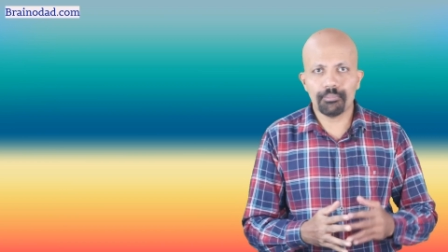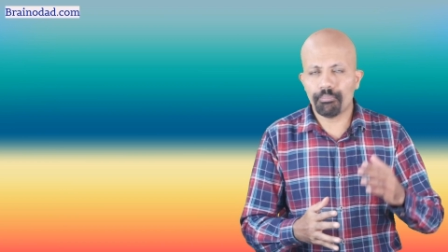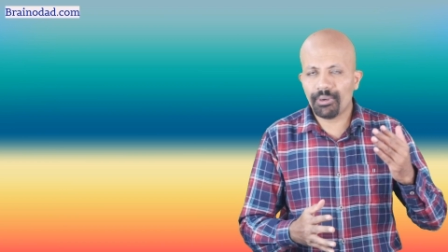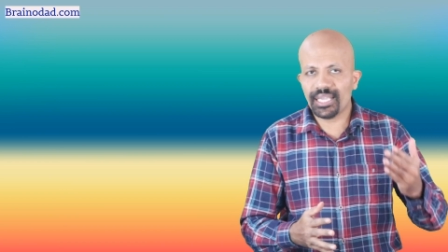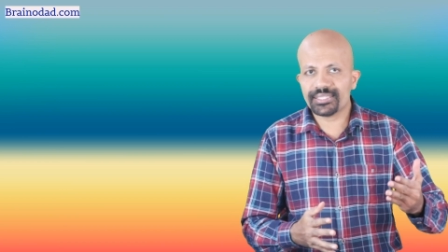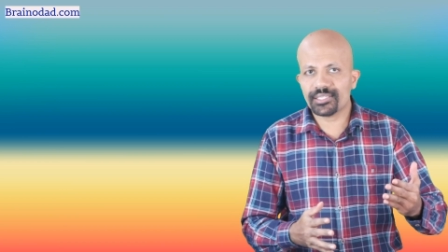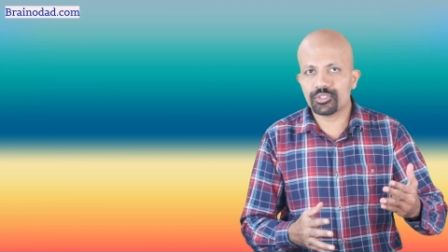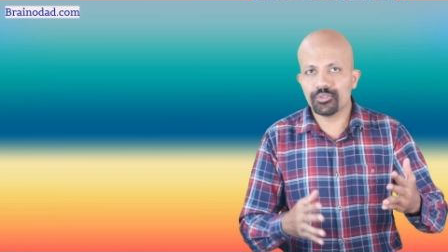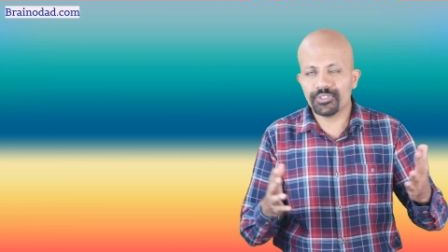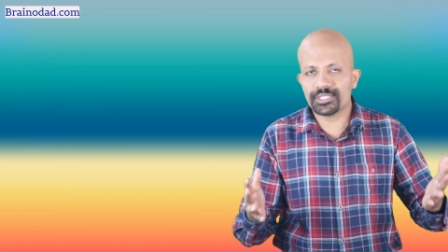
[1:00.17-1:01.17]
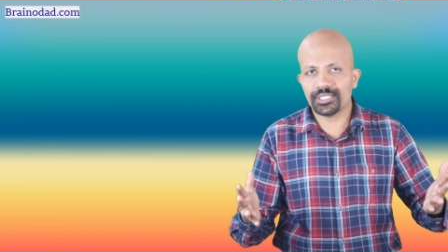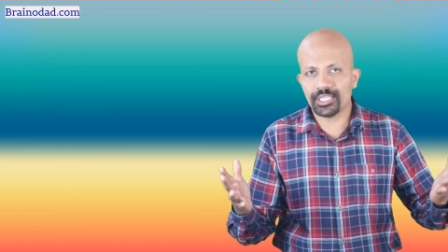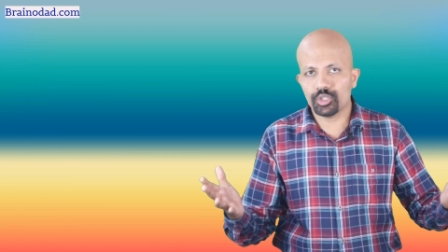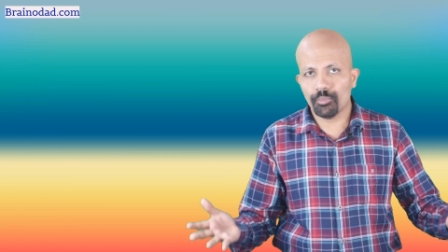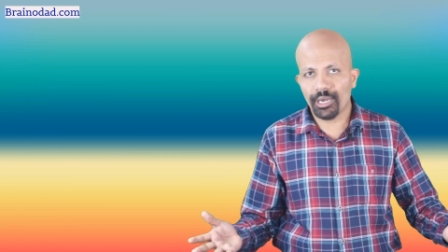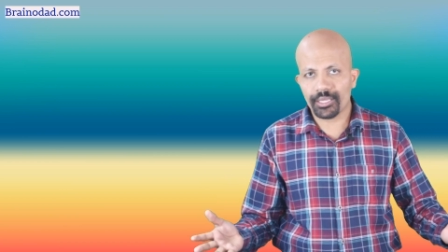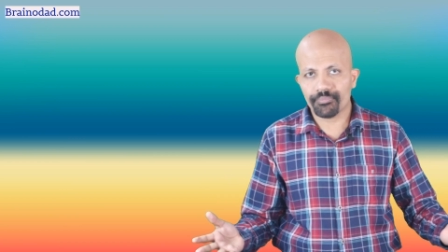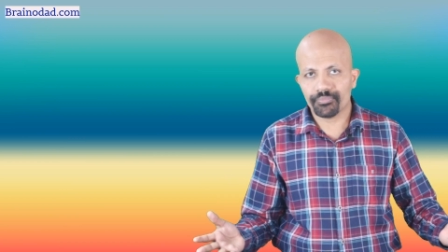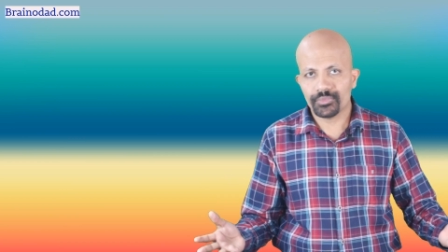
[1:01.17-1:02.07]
and places to visit in Dubai.